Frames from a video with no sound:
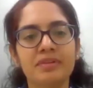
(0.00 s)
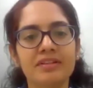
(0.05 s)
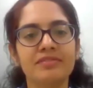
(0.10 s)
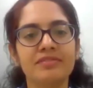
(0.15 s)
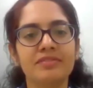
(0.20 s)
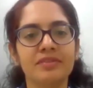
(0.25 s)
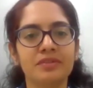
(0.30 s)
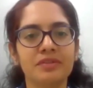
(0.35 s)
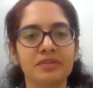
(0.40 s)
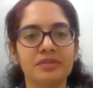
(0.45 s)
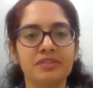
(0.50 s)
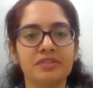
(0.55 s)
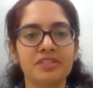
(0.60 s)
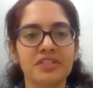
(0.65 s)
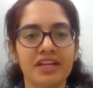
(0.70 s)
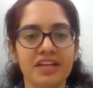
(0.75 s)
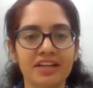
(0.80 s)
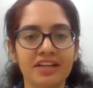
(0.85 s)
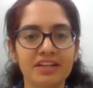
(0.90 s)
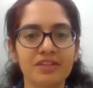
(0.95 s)
Bill, for
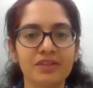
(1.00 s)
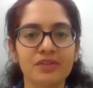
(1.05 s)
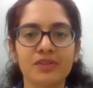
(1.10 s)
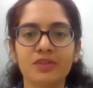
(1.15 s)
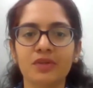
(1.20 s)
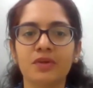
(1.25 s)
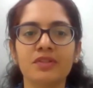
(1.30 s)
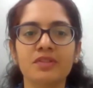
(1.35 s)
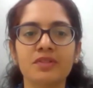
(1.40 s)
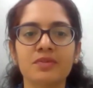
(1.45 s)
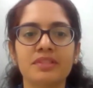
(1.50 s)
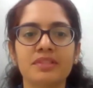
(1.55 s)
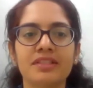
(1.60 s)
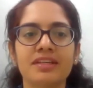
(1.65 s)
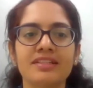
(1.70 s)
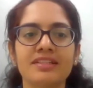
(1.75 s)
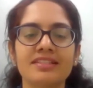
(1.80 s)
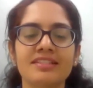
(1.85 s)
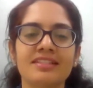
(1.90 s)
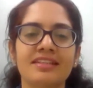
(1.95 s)
sharing your thoughts with
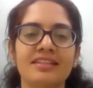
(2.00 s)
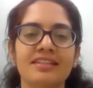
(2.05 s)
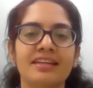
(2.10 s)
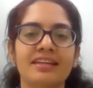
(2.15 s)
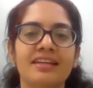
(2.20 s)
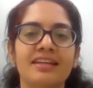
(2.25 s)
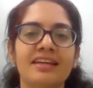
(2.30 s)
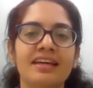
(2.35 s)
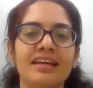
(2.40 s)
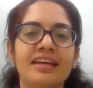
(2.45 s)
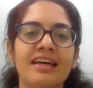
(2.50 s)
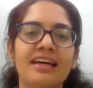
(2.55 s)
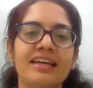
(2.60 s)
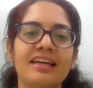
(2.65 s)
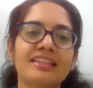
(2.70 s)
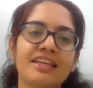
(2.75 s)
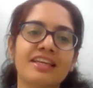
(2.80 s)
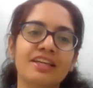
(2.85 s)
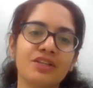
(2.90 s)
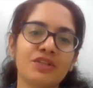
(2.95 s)
us.
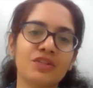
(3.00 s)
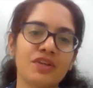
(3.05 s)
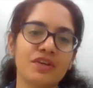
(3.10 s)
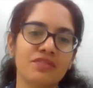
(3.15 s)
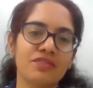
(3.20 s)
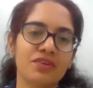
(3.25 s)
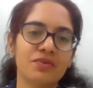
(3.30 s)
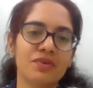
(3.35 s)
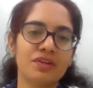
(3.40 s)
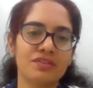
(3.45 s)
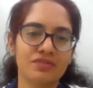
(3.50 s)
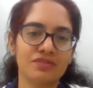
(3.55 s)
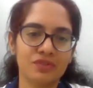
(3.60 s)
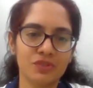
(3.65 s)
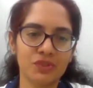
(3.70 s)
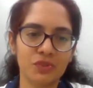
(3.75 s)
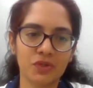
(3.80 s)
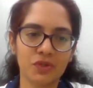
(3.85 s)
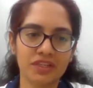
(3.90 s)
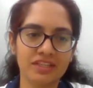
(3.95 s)
And thank you, everyone, for
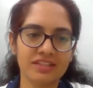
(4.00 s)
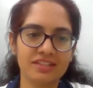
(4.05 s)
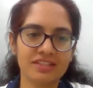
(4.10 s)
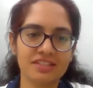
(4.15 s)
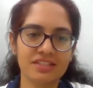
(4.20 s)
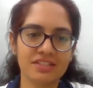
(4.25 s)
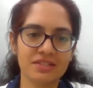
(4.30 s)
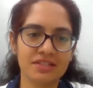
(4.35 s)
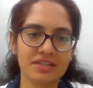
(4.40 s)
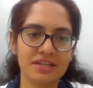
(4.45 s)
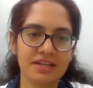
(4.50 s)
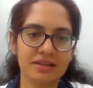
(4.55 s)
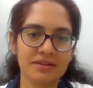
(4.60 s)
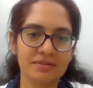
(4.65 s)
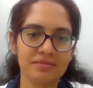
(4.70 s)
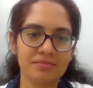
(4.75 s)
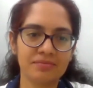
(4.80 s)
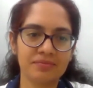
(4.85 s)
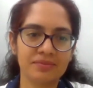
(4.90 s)
joining us today.